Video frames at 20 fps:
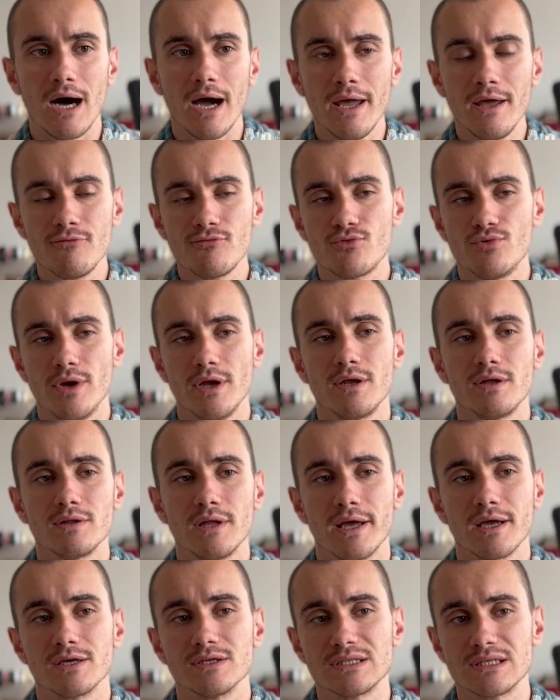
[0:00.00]
I have created
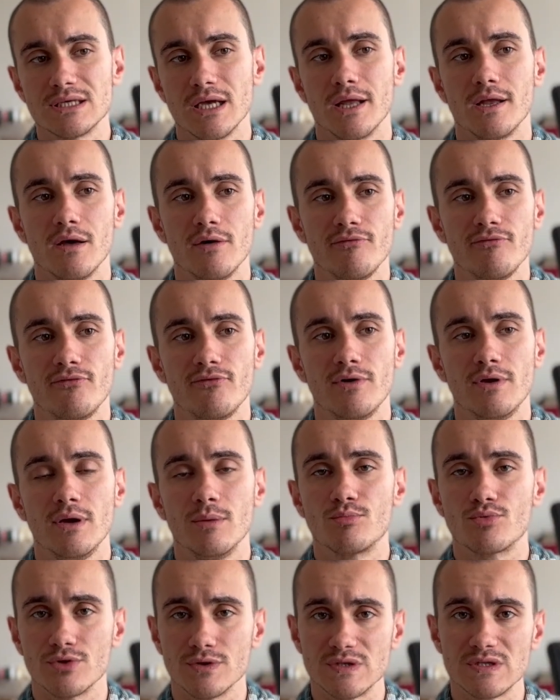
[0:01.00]
like a set of
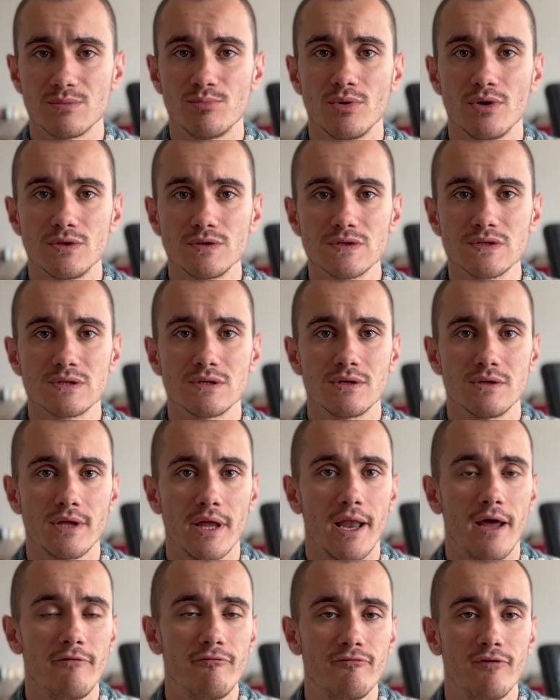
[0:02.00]
principles
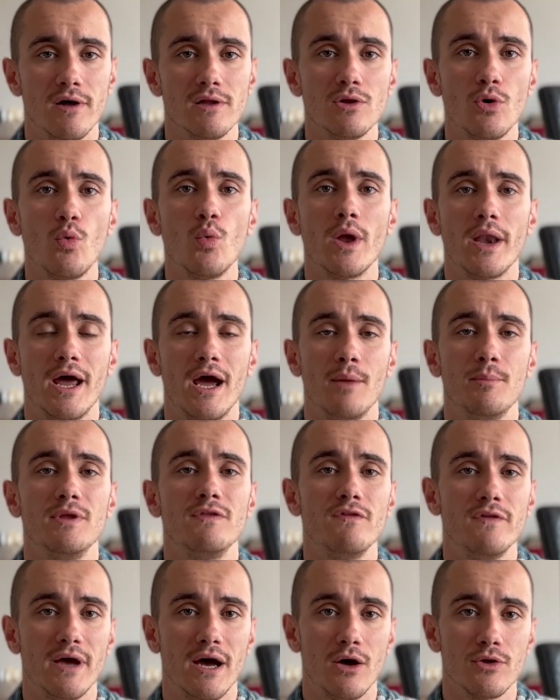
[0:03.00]
that I follow when I'm
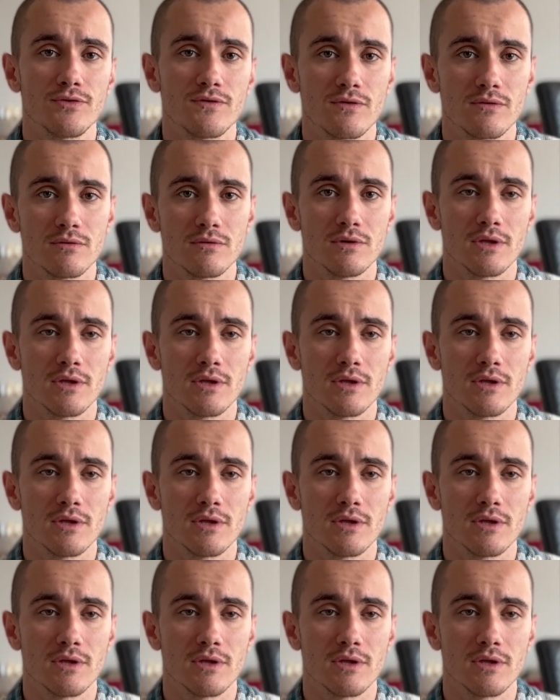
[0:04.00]
in doubt.